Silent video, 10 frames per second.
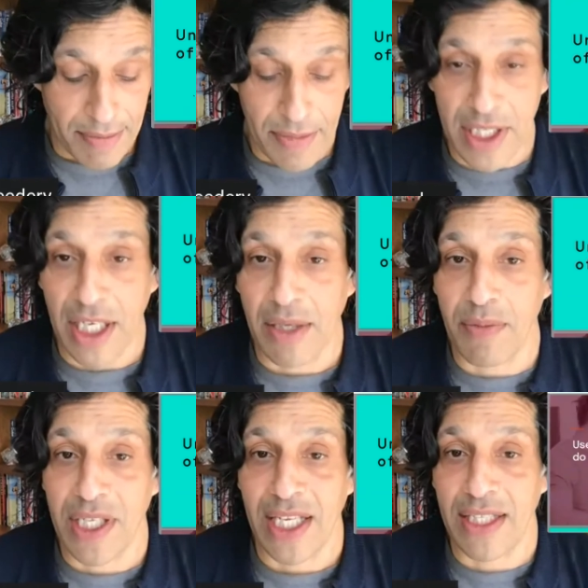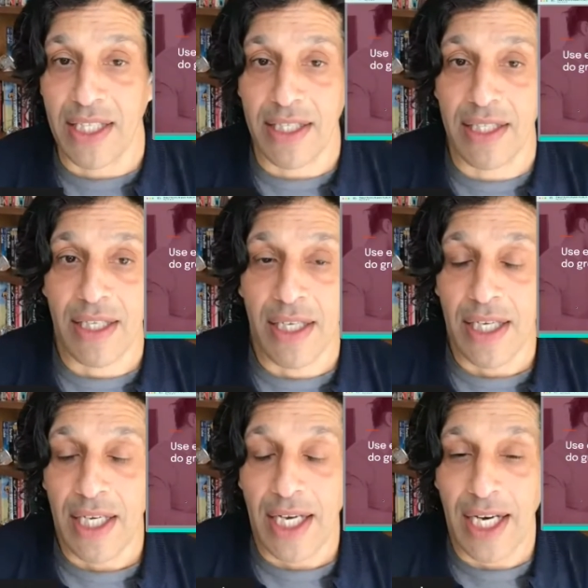circumstances
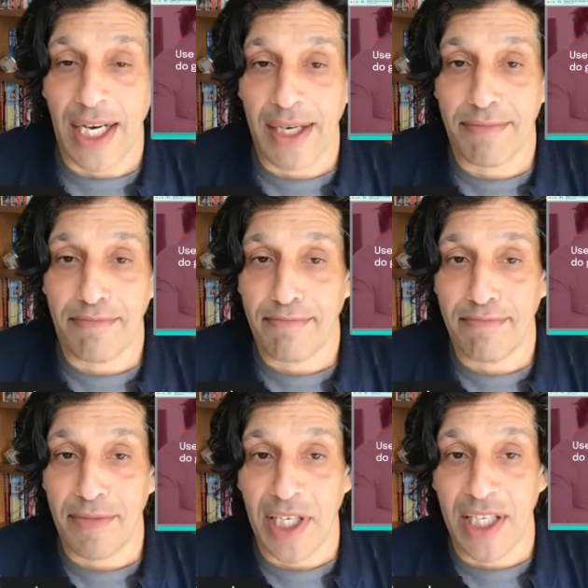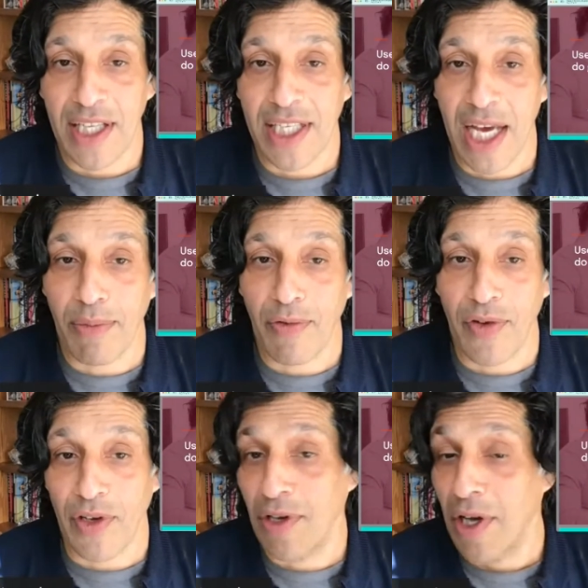bring to the table
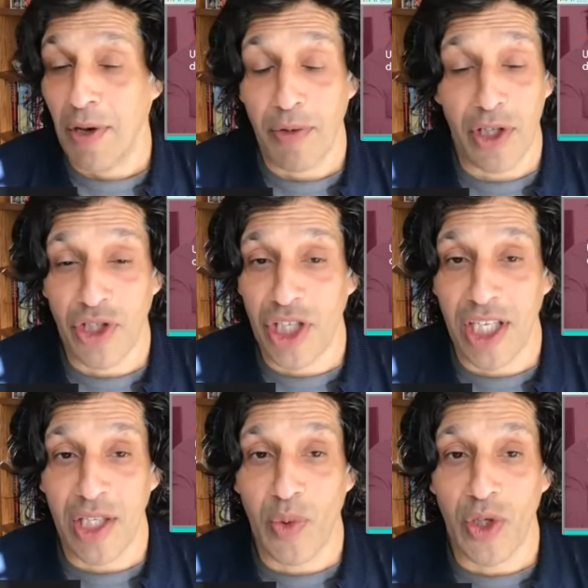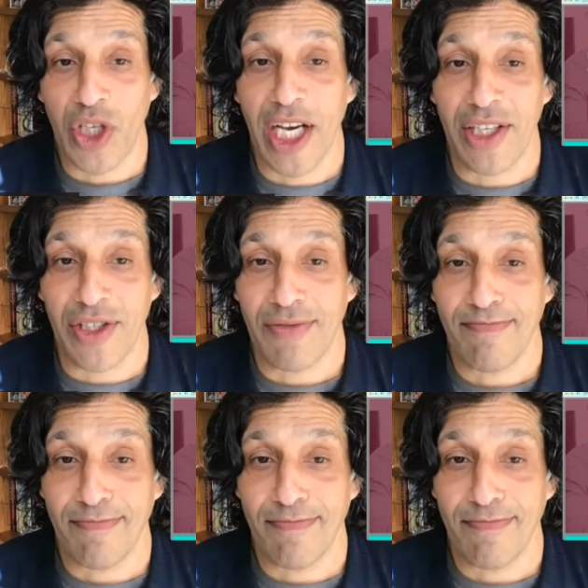for you, because journeys will change.